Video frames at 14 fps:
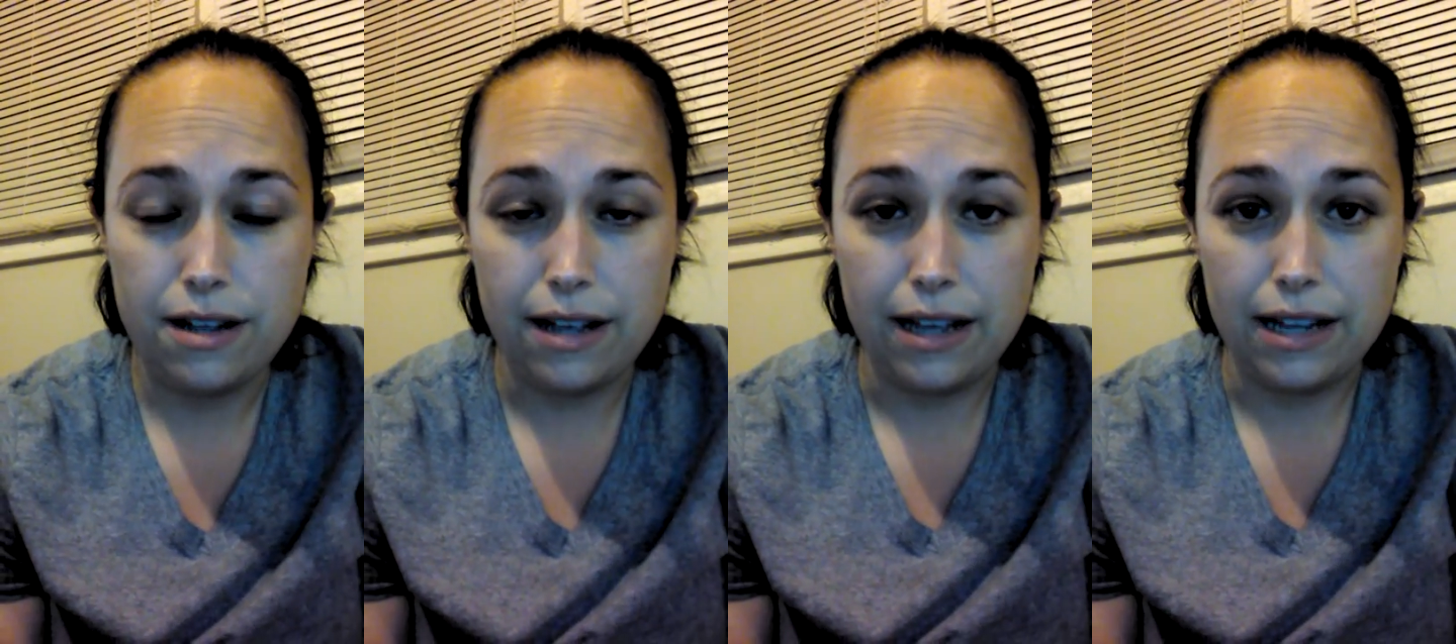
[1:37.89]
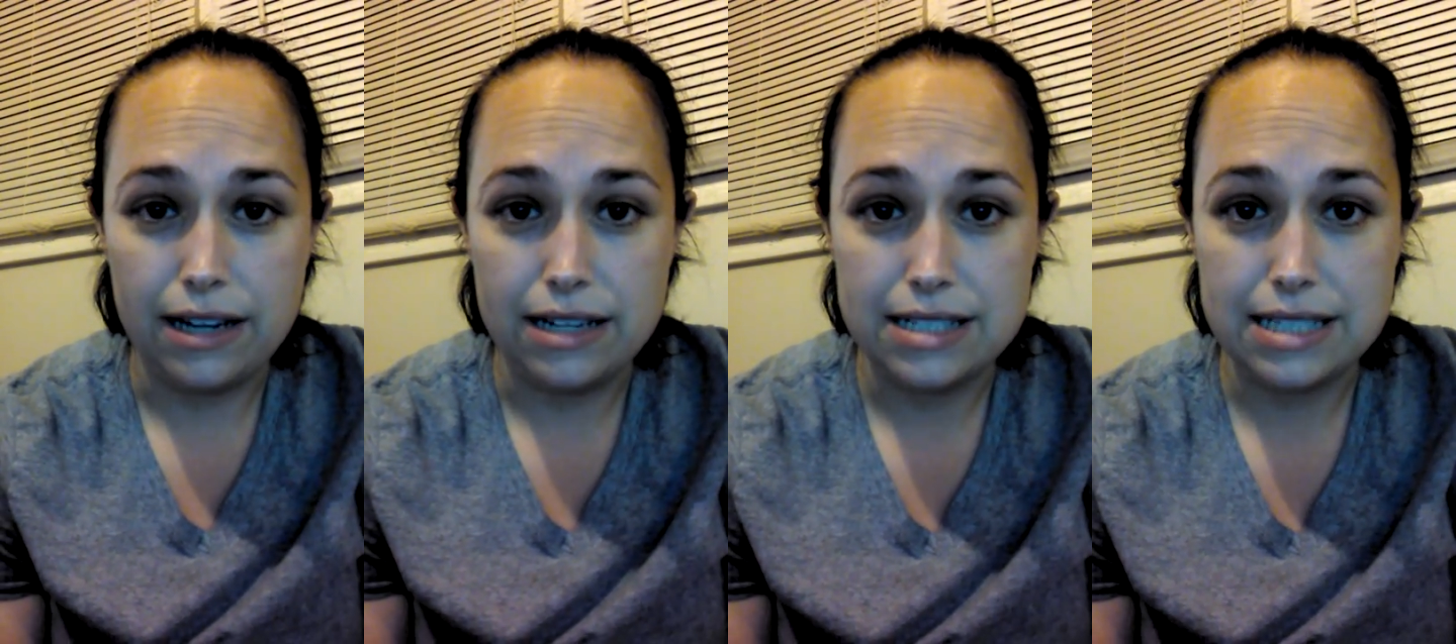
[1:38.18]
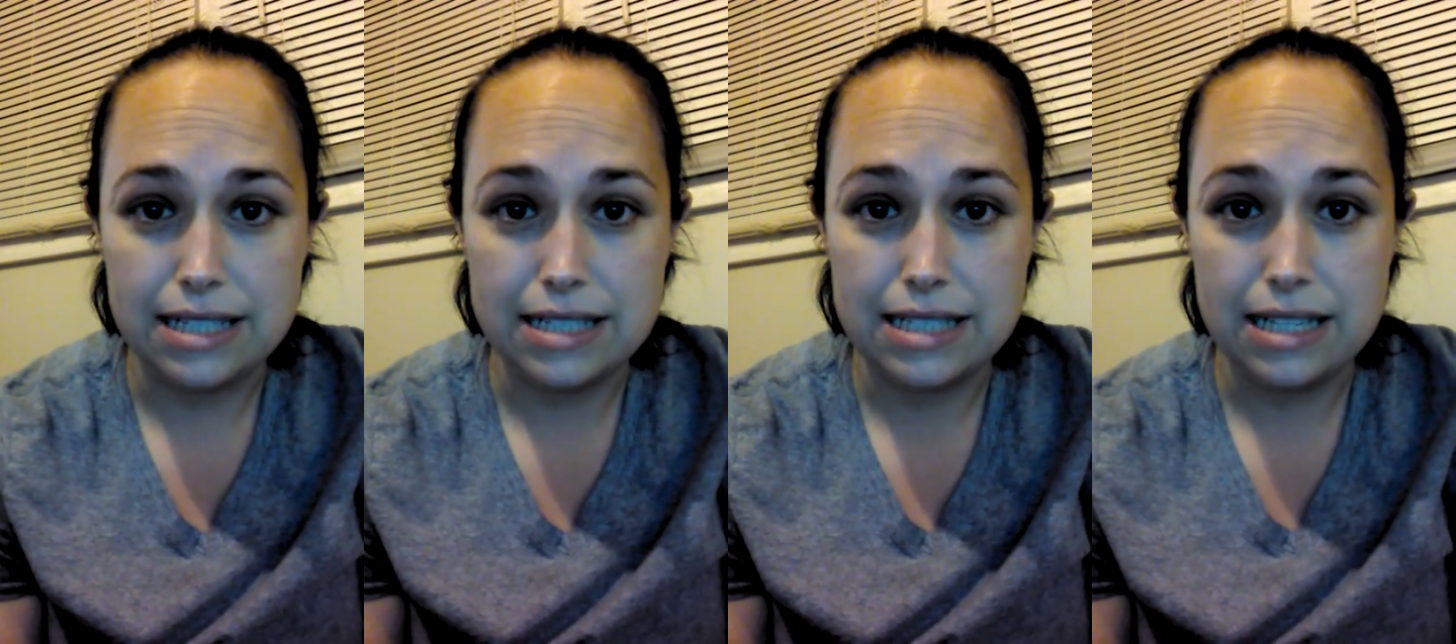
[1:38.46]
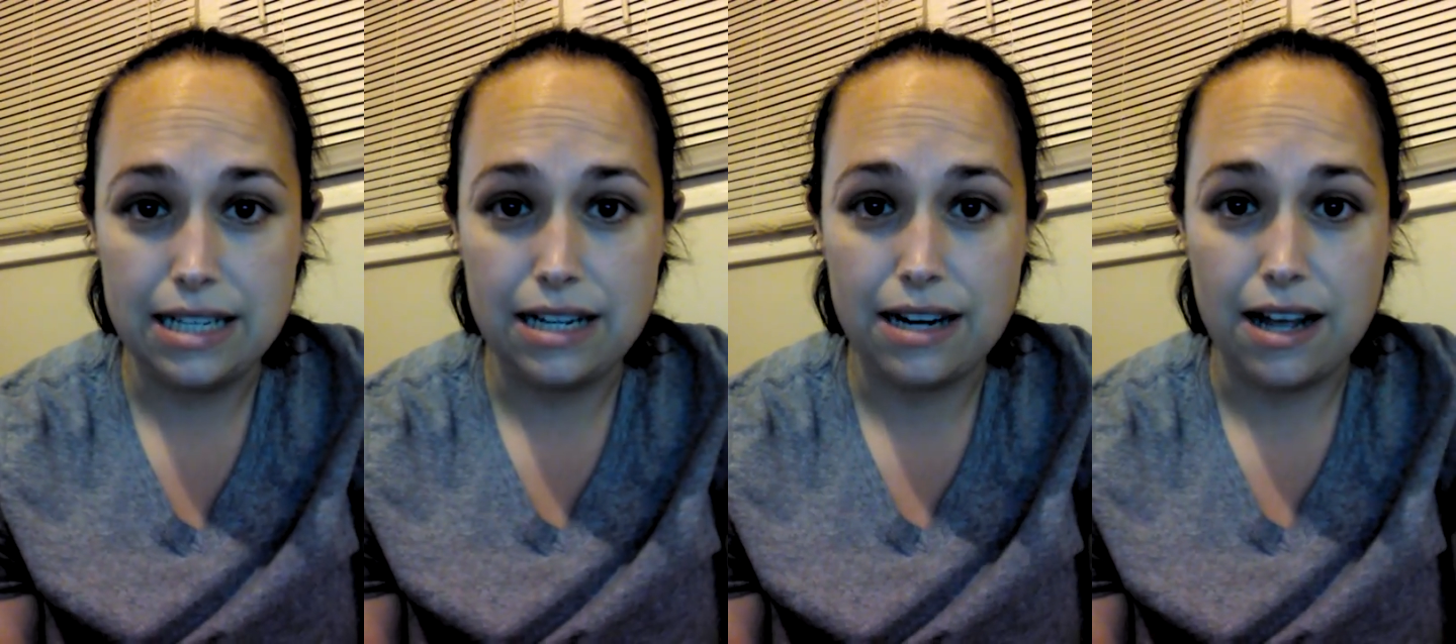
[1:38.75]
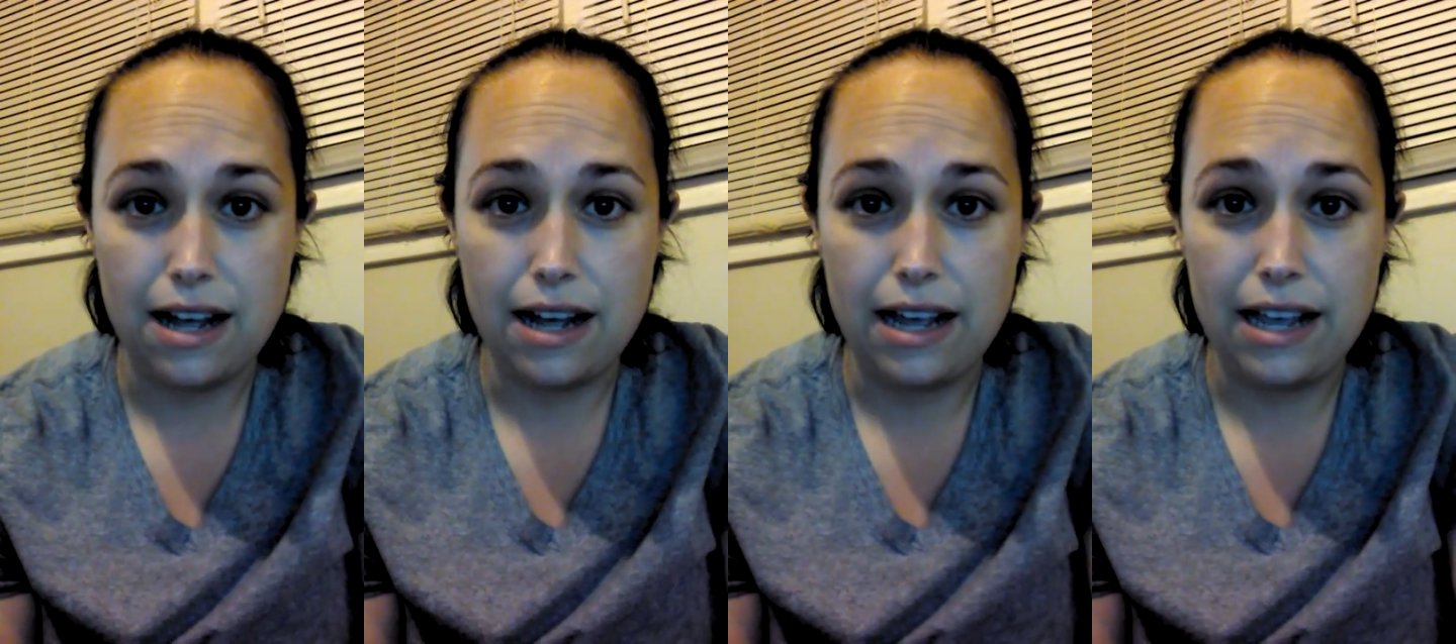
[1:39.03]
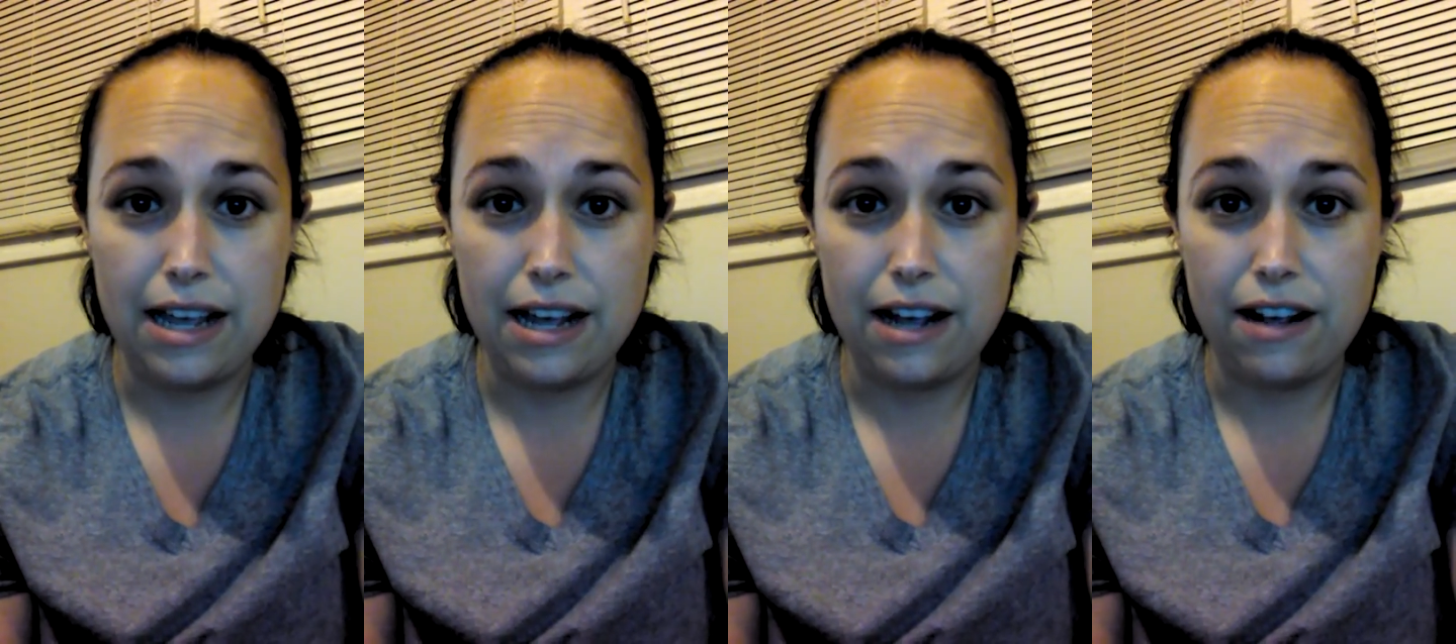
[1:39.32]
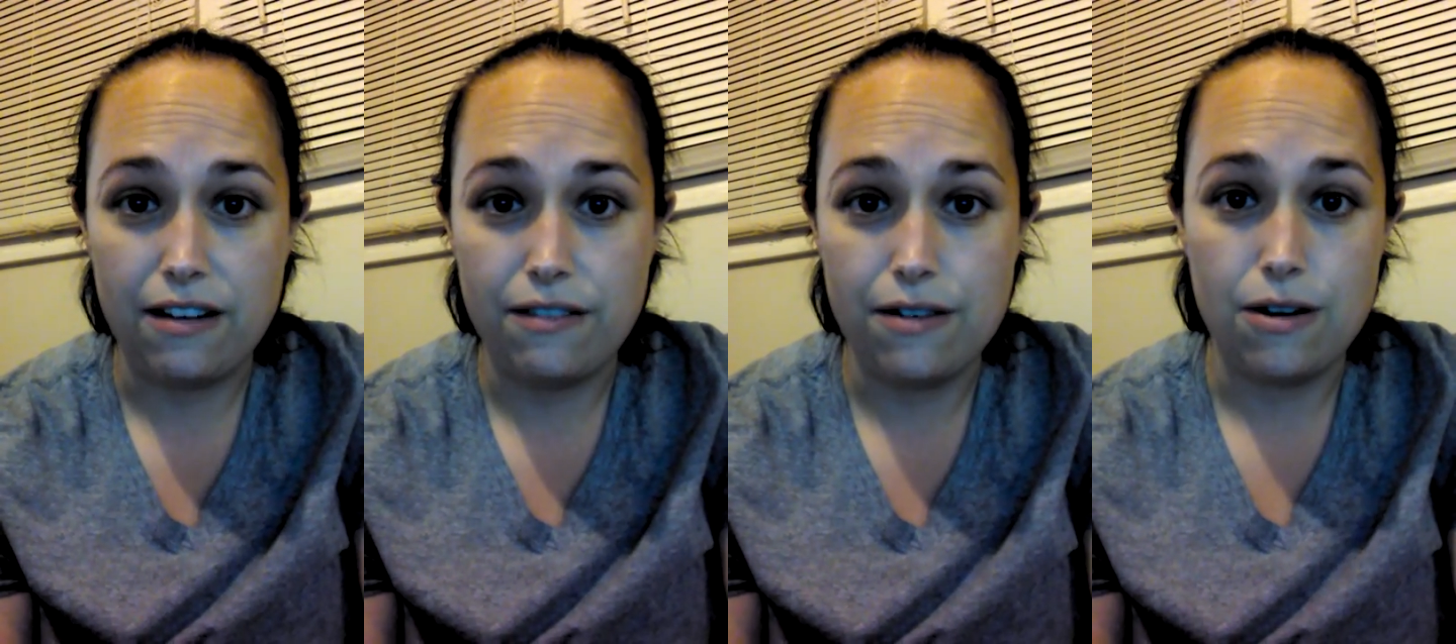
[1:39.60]
And since then I
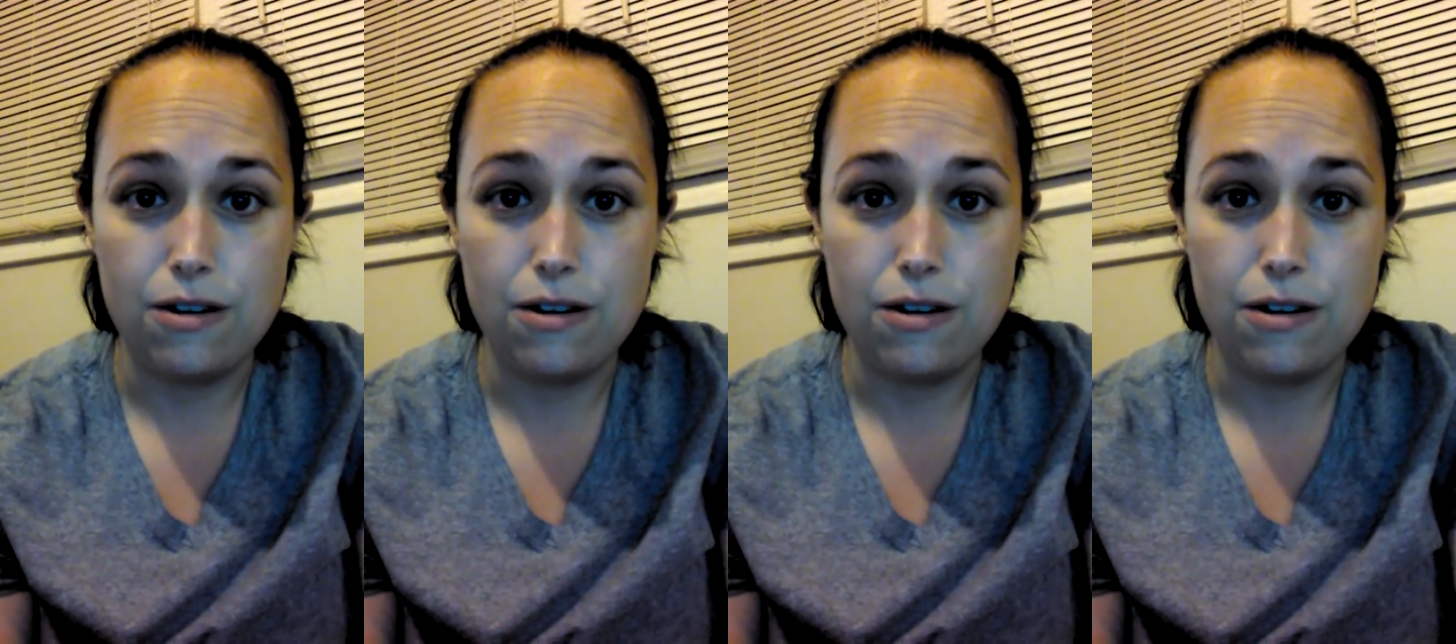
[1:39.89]
have